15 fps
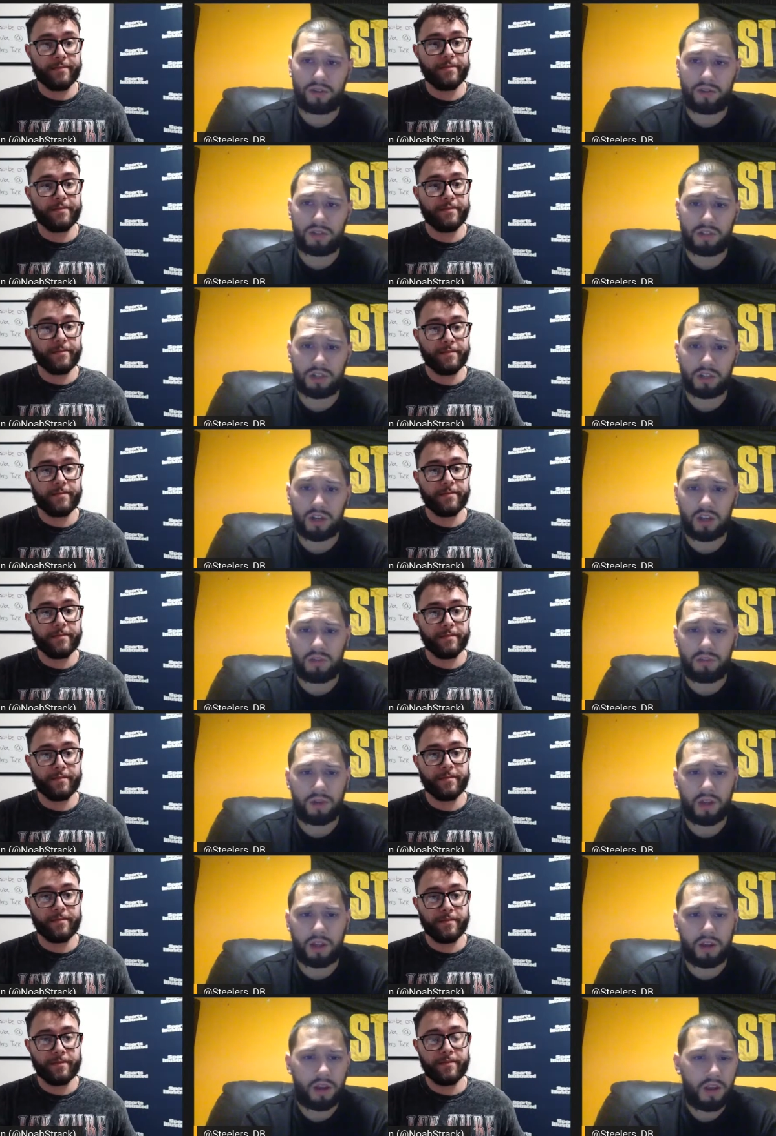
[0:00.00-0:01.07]
Speaker 1: off the street.
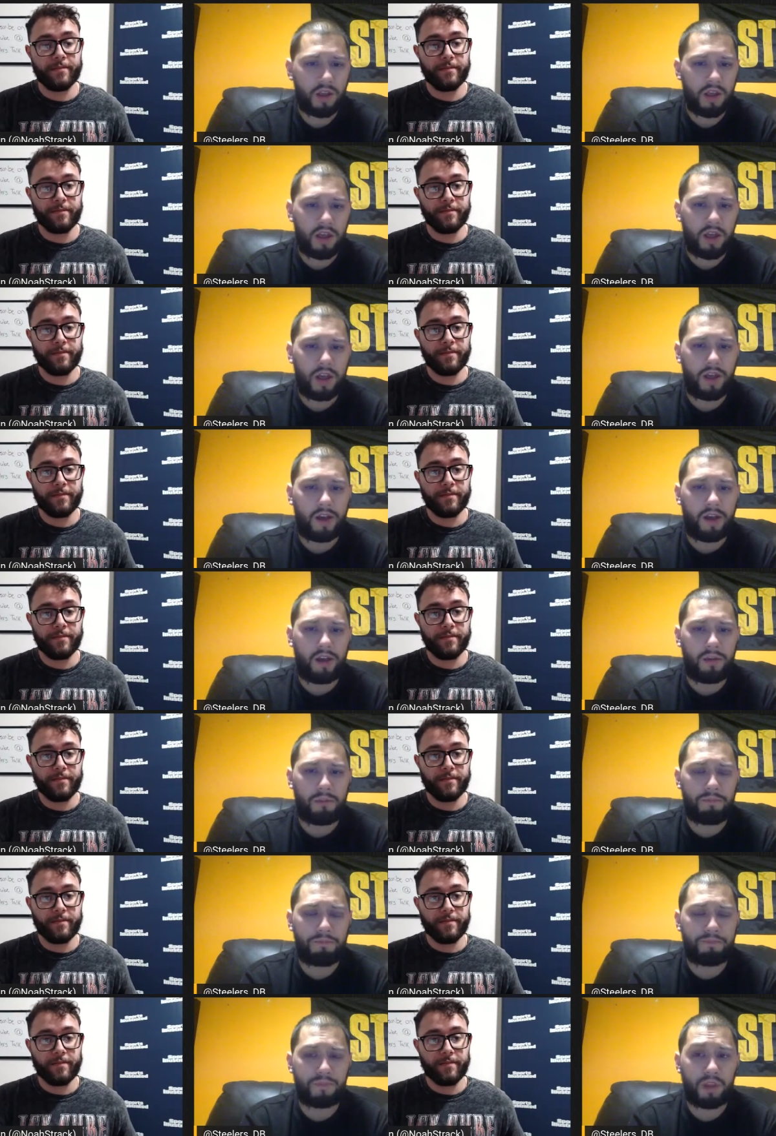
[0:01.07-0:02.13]
But
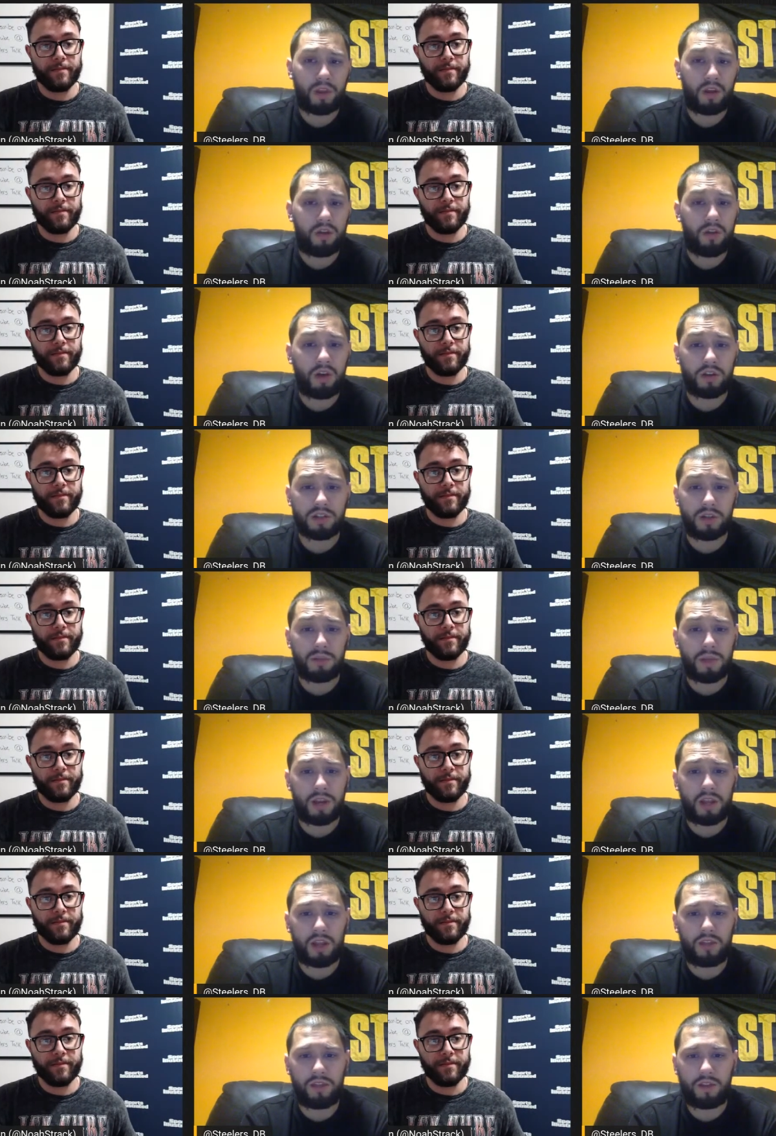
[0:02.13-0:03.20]
um, who knows? I
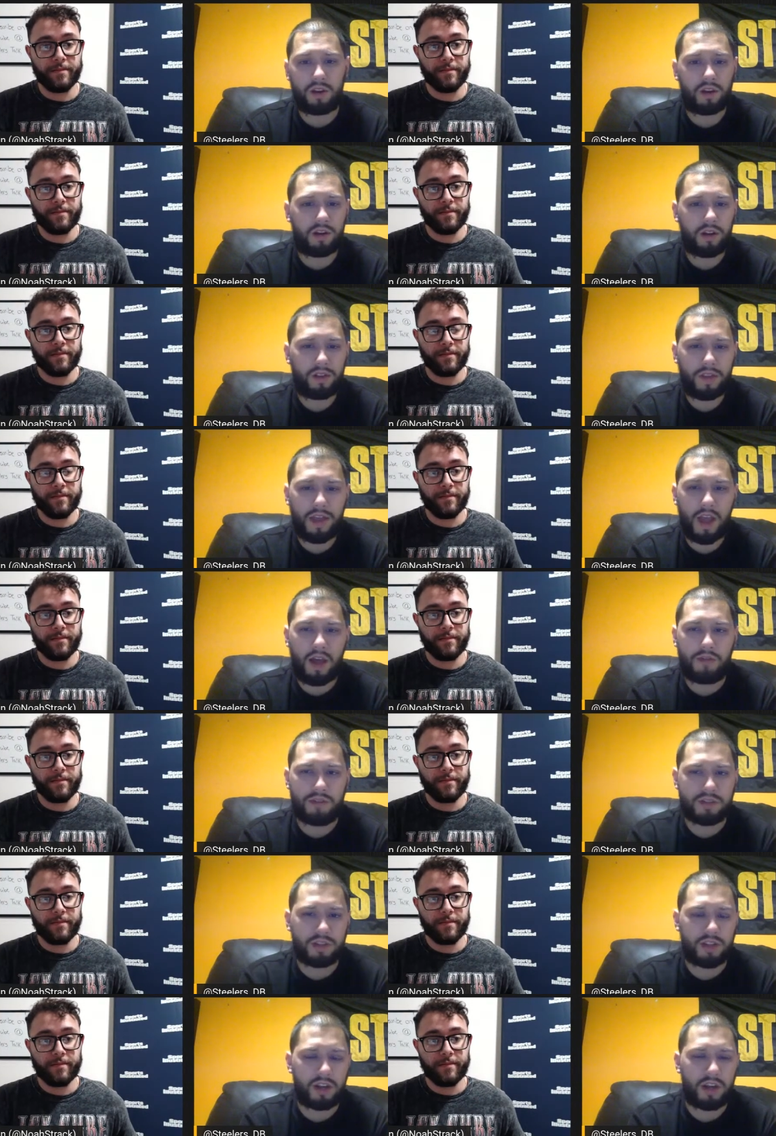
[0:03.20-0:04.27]
mean, they're they
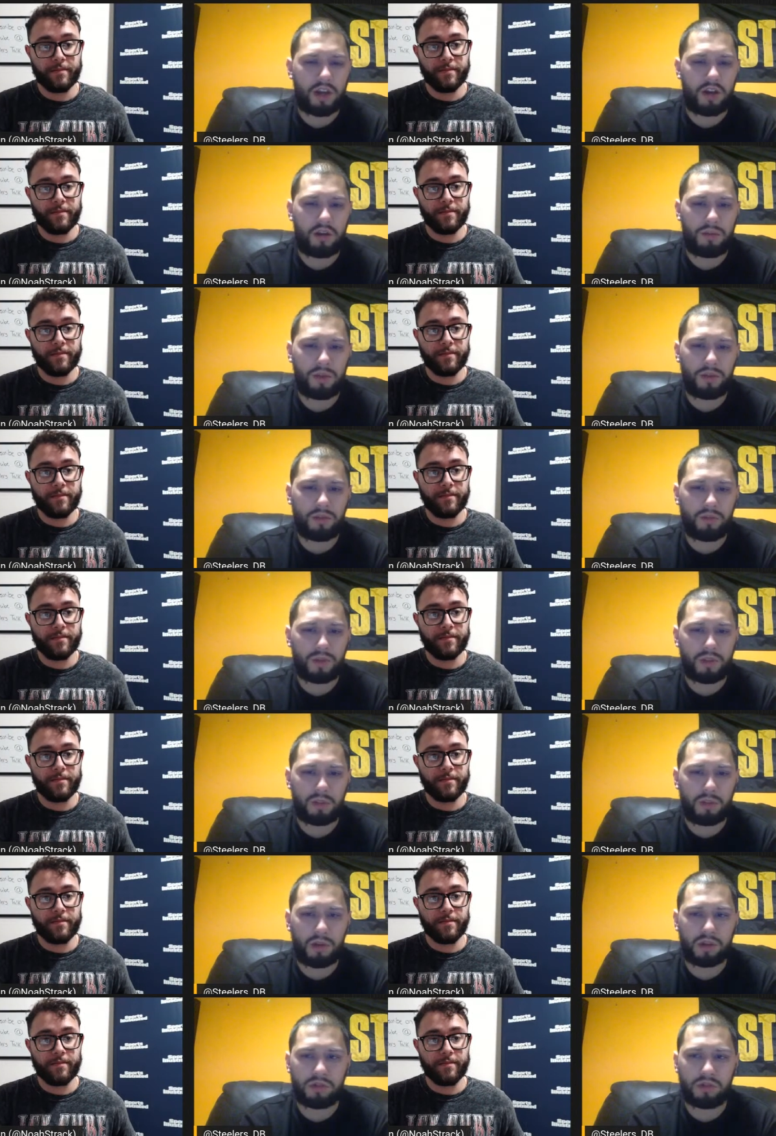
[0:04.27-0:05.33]
obviously know. I mean, what
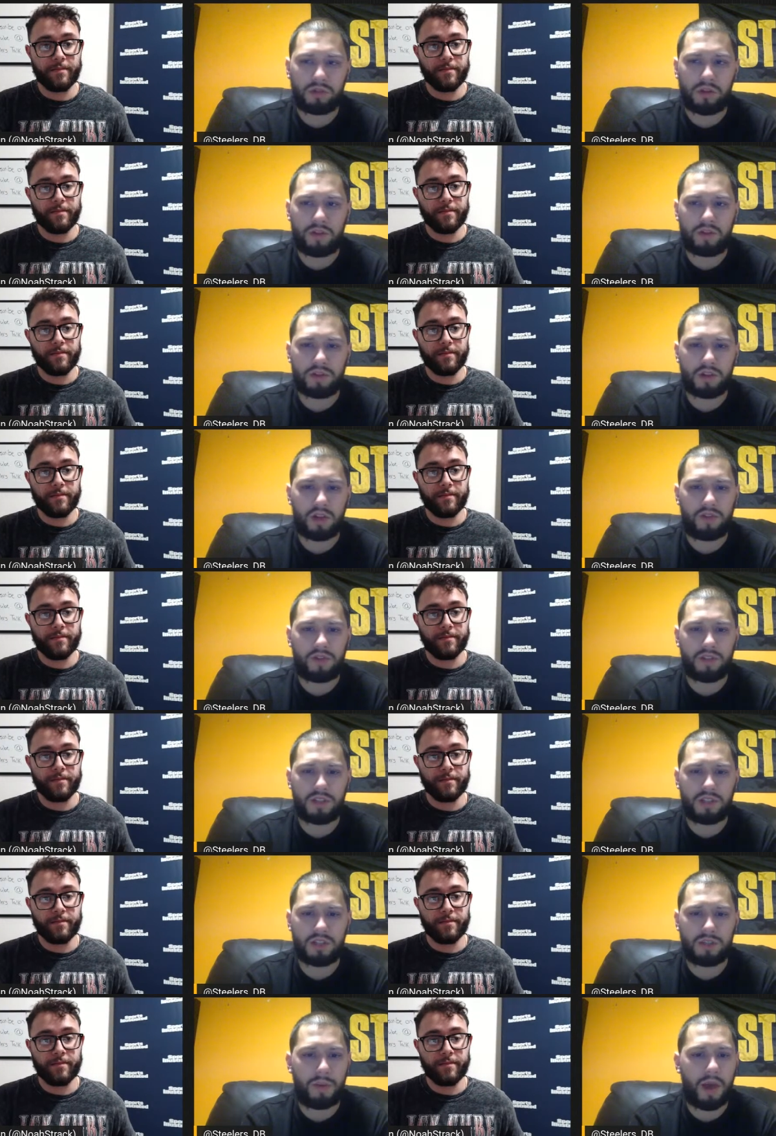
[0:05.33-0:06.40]
the Baltimore Ravens
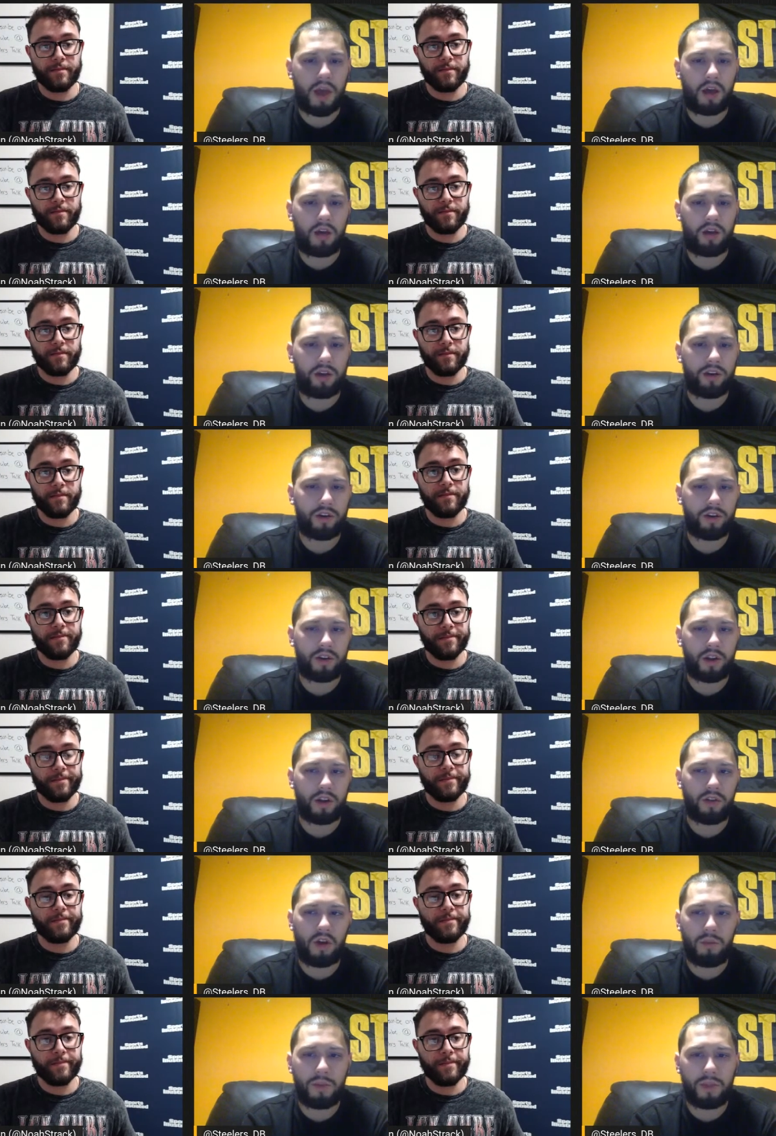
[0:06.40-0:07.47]
offense is about under
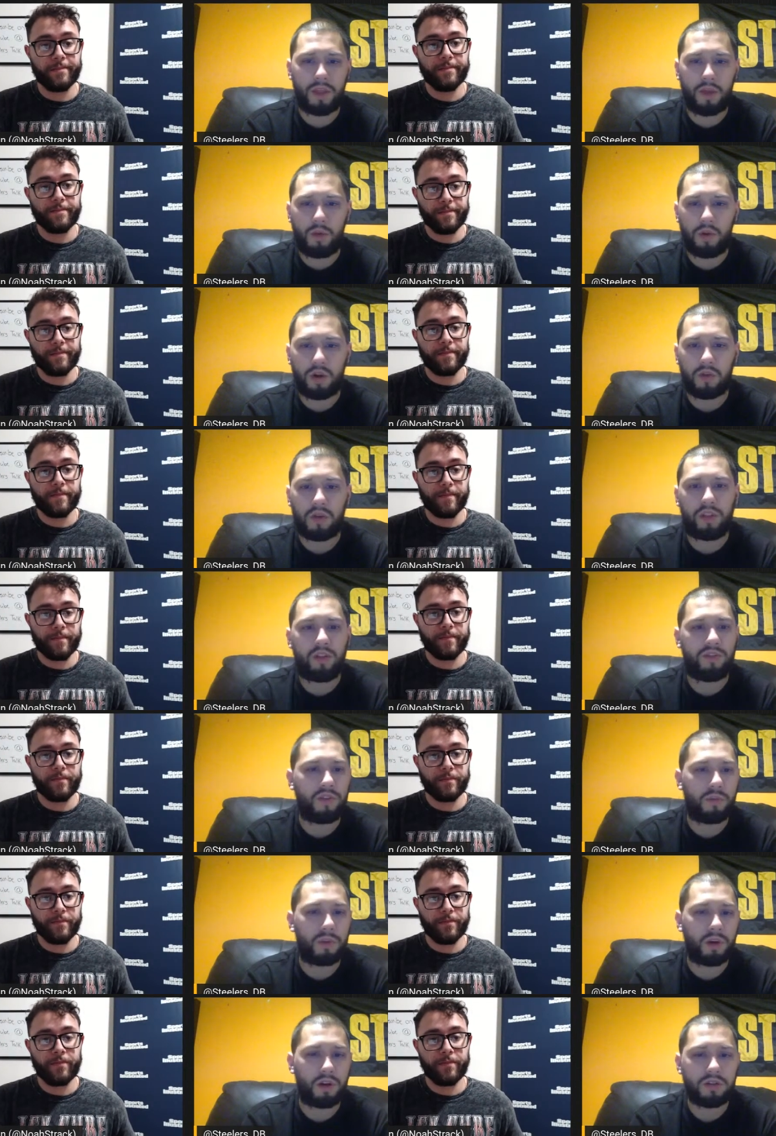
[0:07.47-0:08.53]
Greg Roman, they want to run the
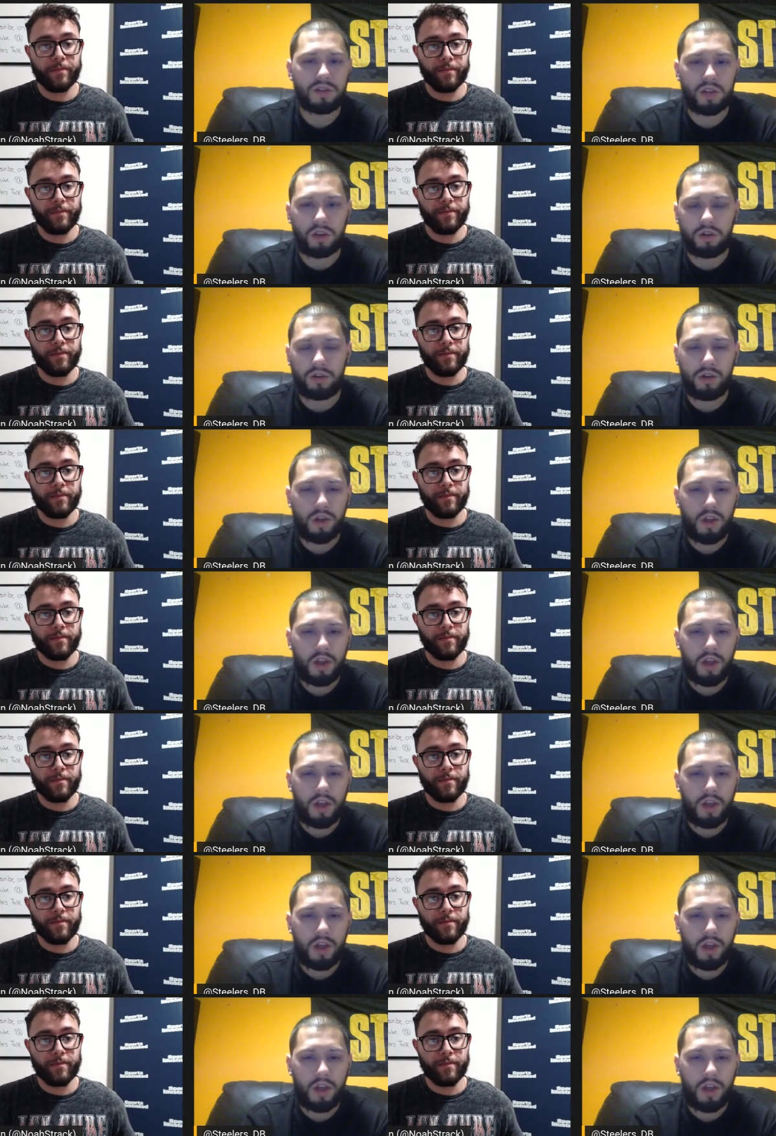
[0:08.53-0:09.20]
football. So